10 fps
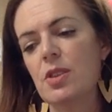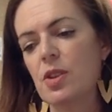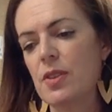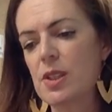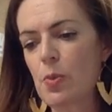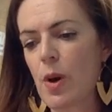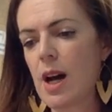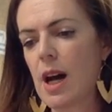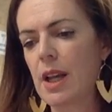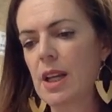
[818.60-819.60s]
So this
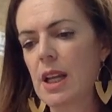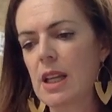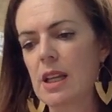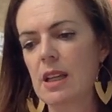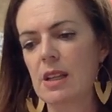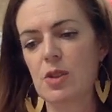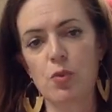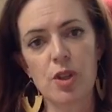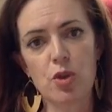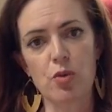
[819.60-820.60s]
one is
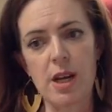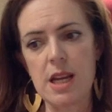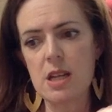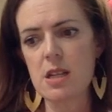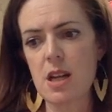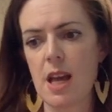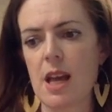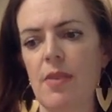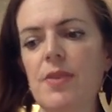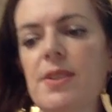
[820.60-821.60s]
Rich Green,
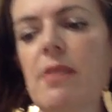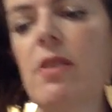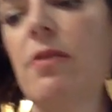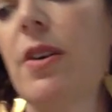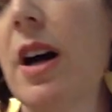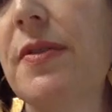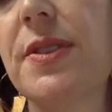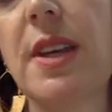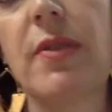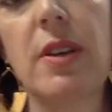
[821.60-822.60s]
and
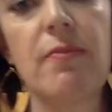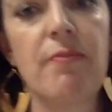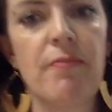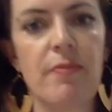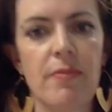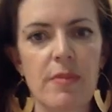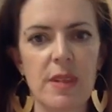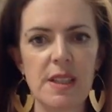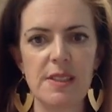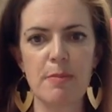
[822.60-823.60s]
757
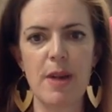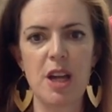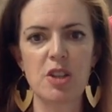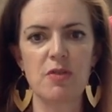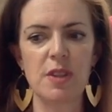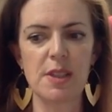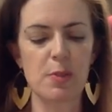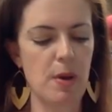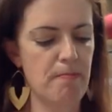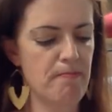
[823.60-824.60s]
is the match for this
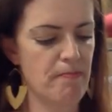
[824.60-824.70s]
one.